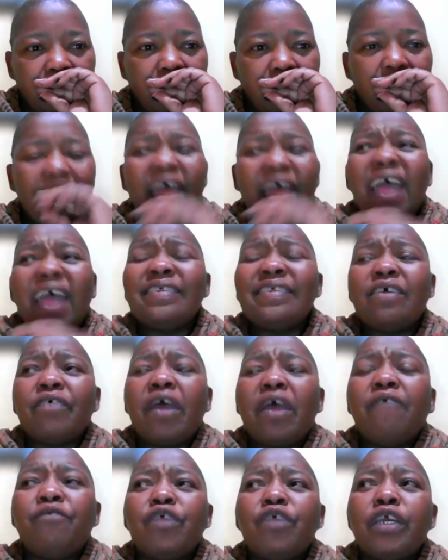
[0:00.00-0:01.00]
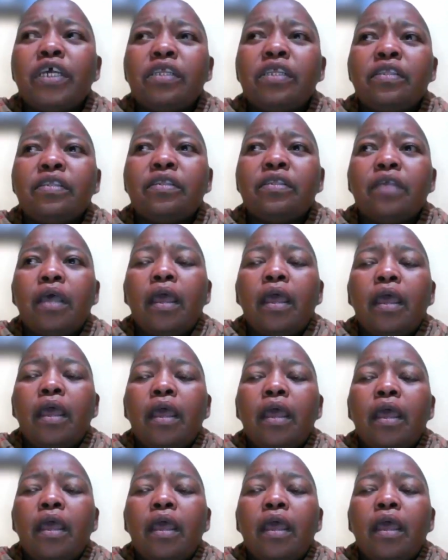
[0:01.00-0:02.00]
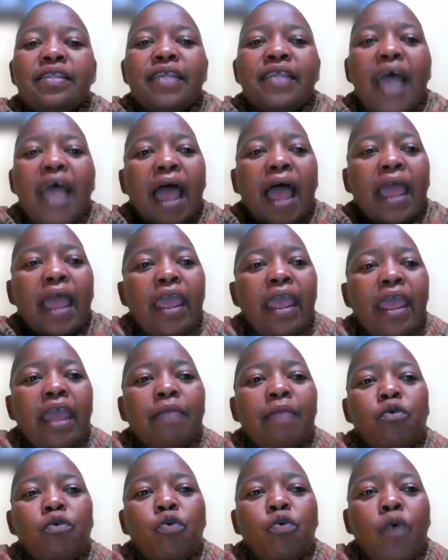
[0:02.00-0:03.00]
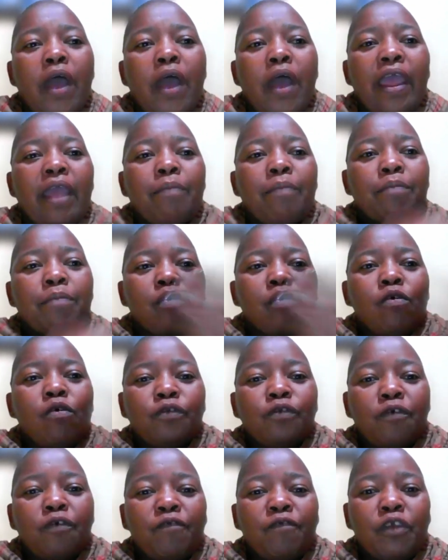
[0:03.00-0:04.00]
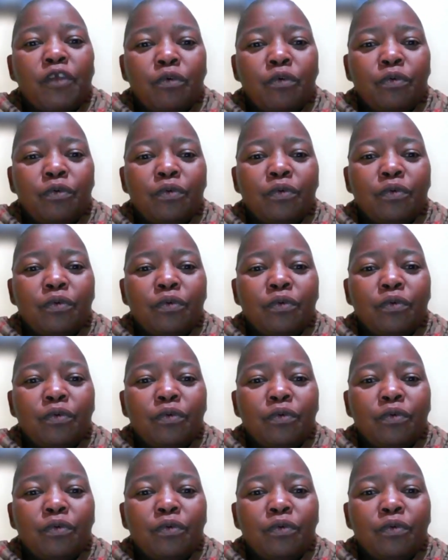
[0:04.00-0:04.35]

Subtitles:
as South Africans, means I am who I am because of you.